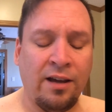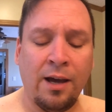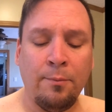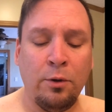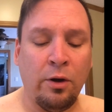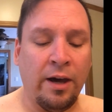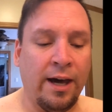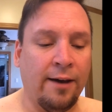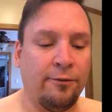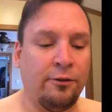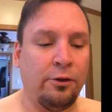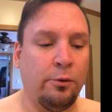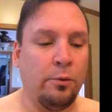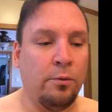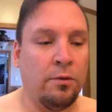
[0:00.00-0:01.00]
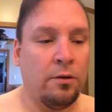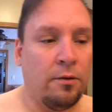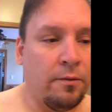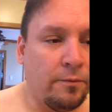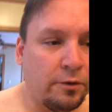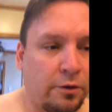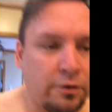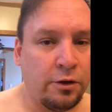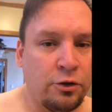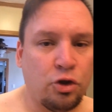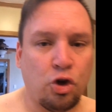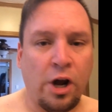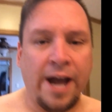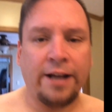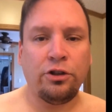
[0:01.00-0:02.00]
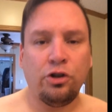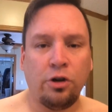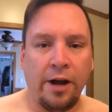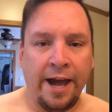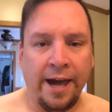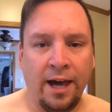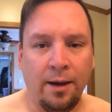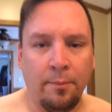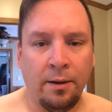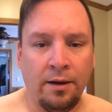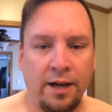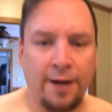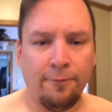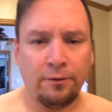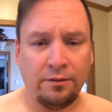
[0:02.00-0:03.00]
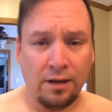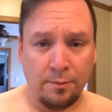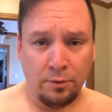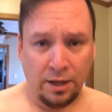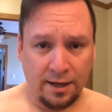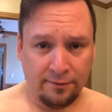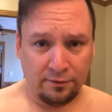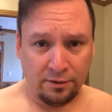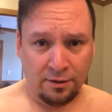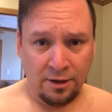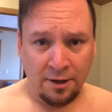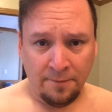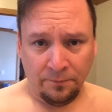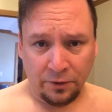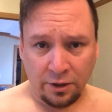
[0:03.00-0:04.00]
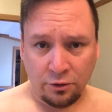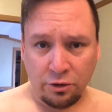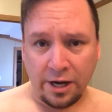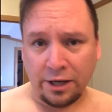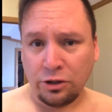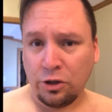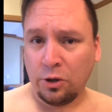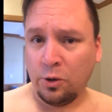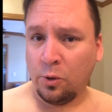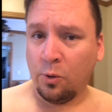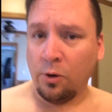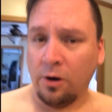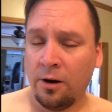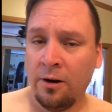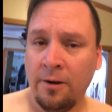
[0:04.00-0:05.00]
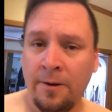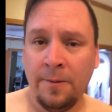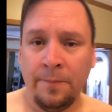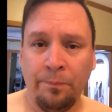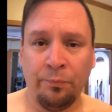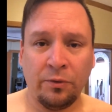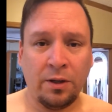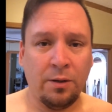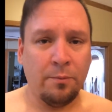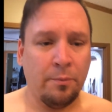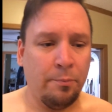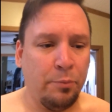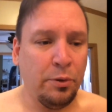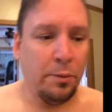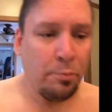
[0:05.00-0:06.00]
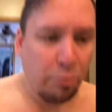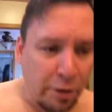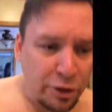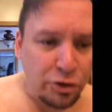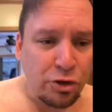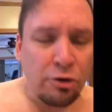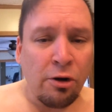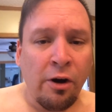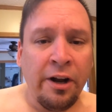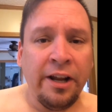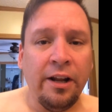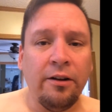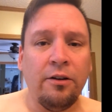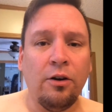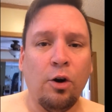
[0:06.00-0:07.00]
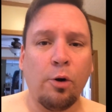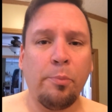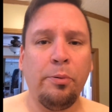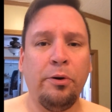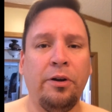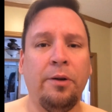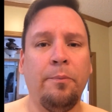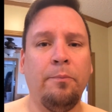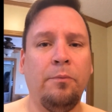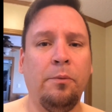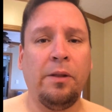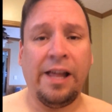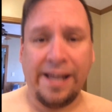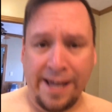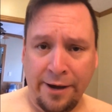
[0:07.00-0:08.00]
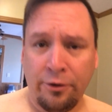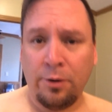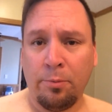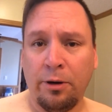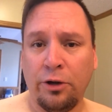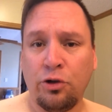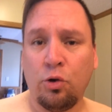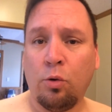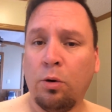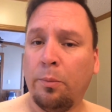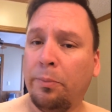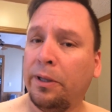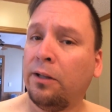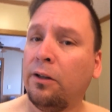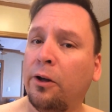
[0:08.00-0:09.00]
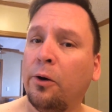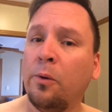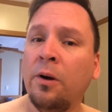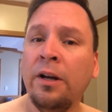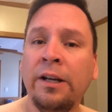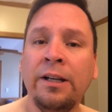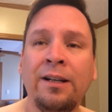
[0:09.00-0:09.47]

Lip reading: time you have to contract your ab, every time you have to contract your core, put pressure on it, or put like counter pressure or a pillow.